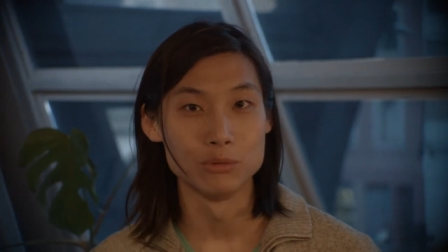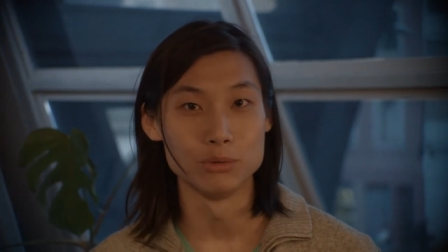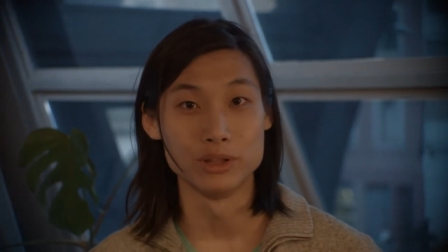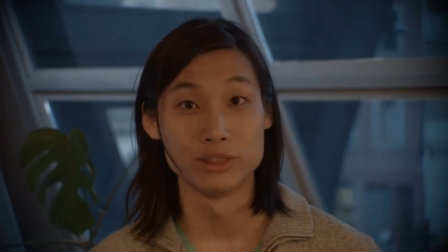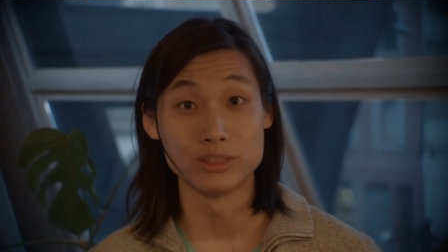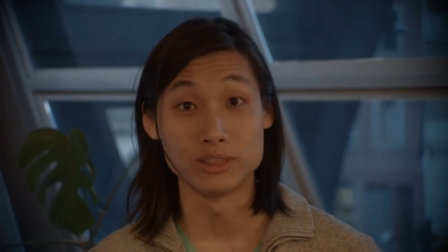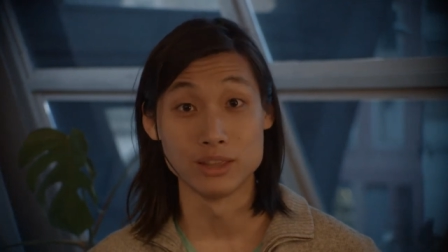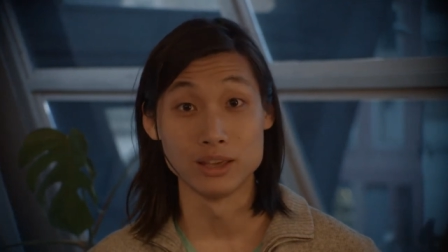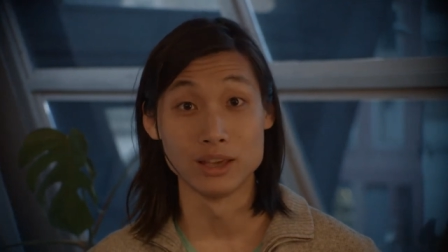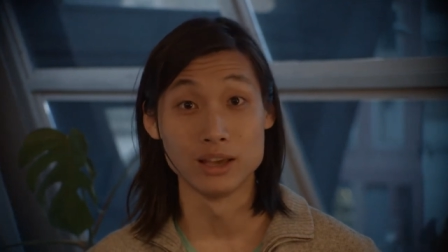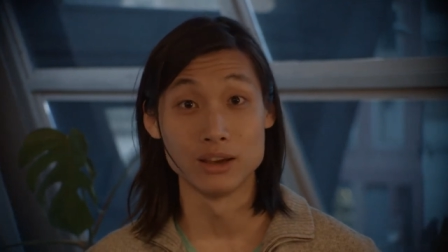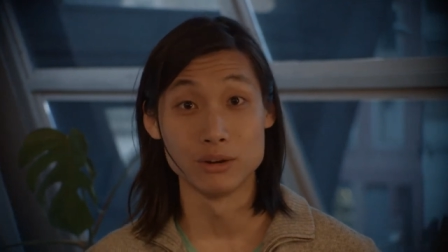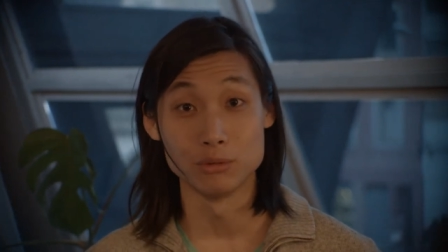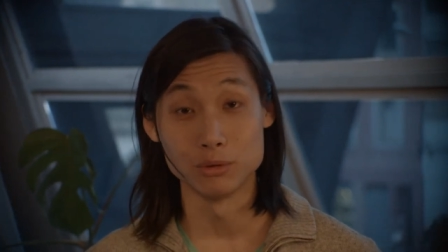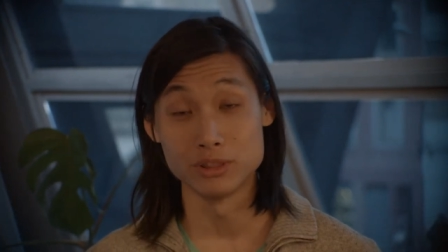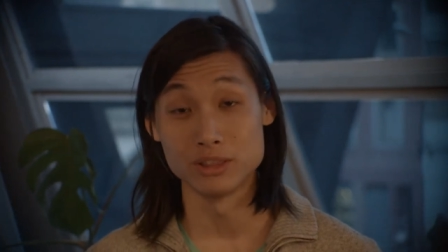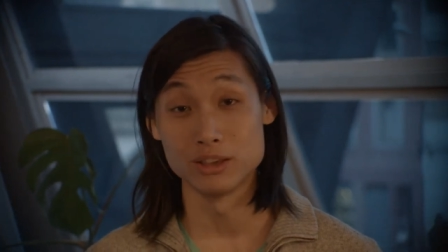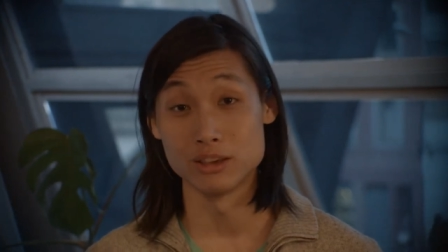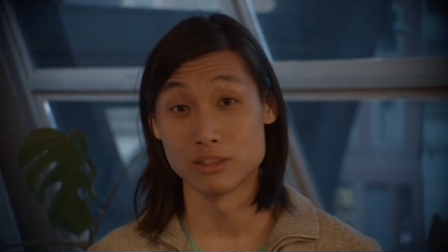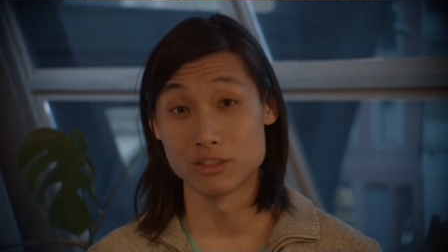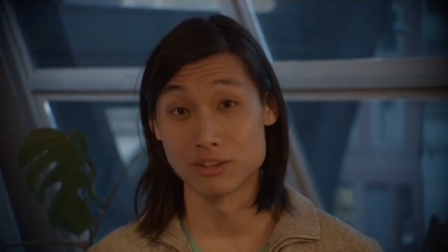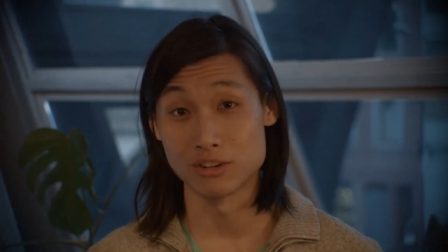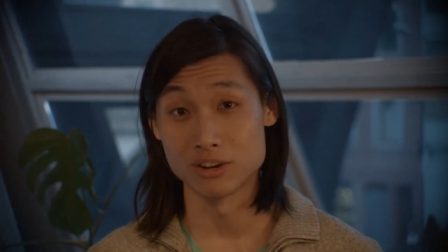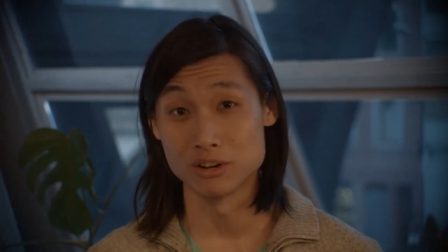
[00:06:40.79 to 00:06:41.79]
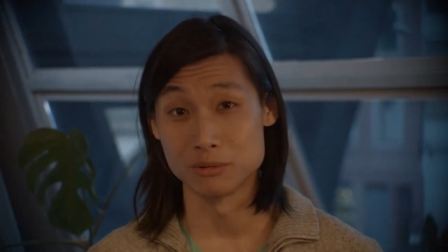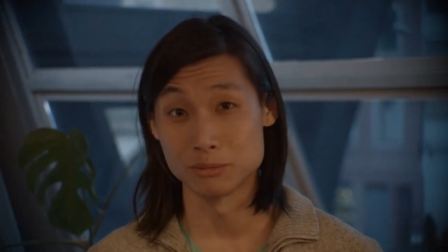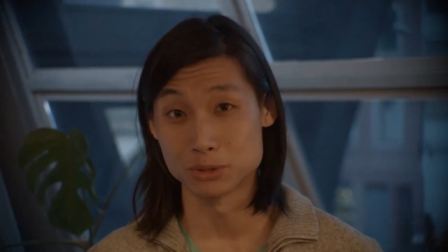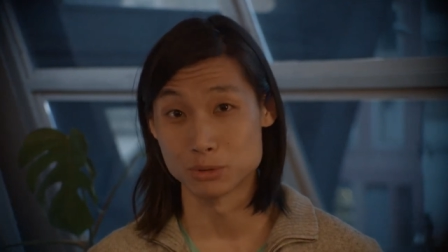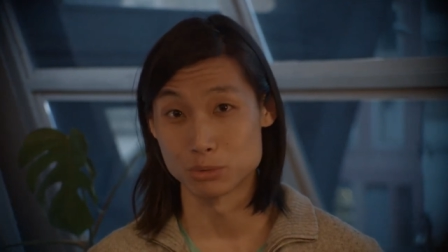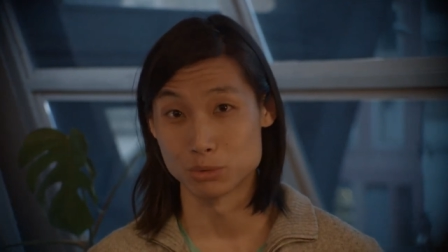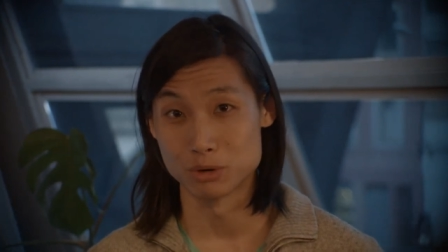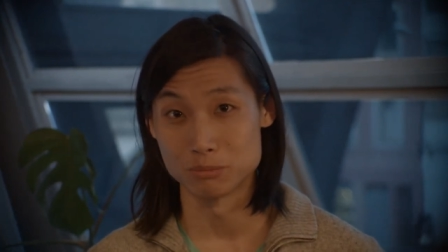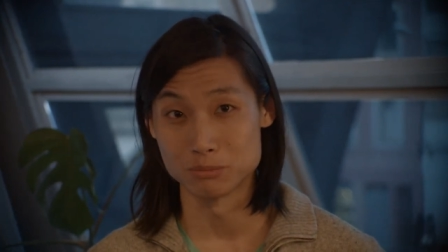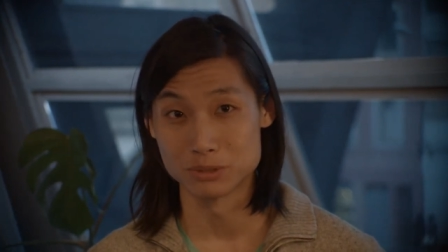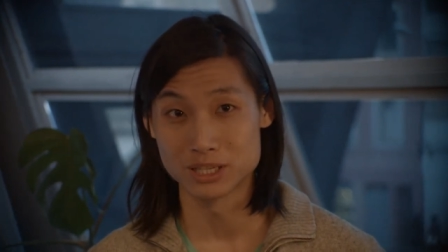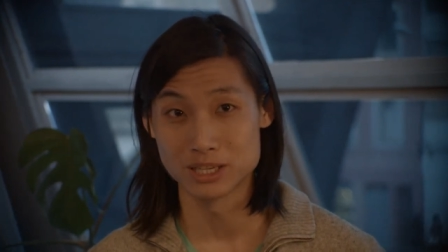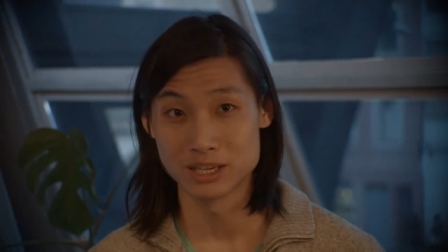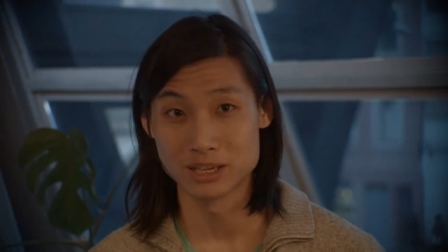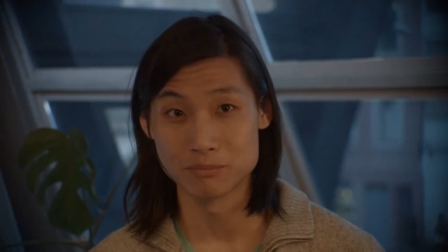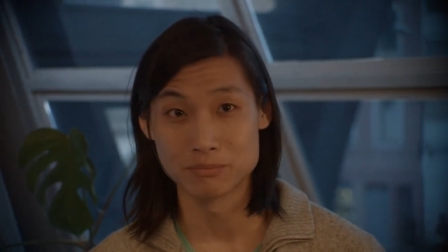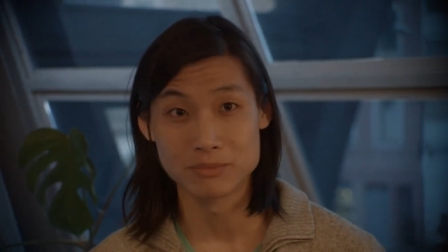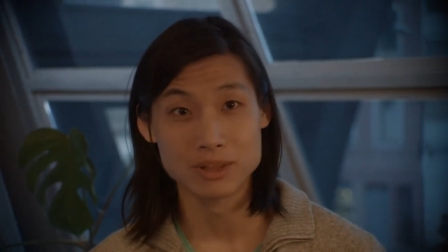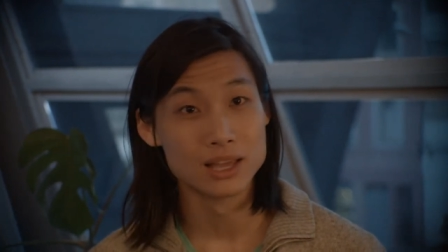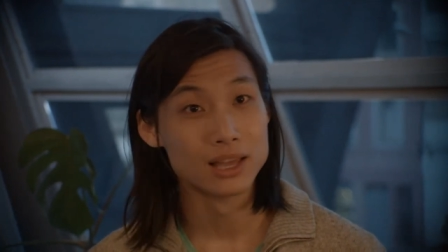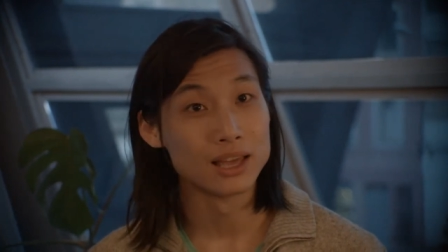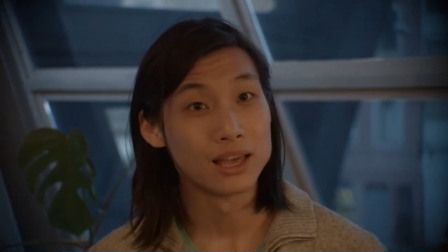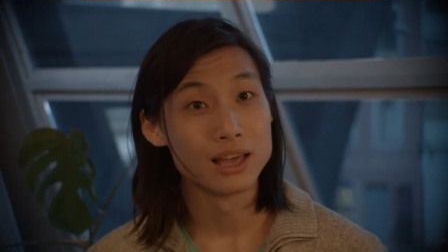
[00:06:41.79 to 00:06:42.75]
with the with the Ethereum Swarm team.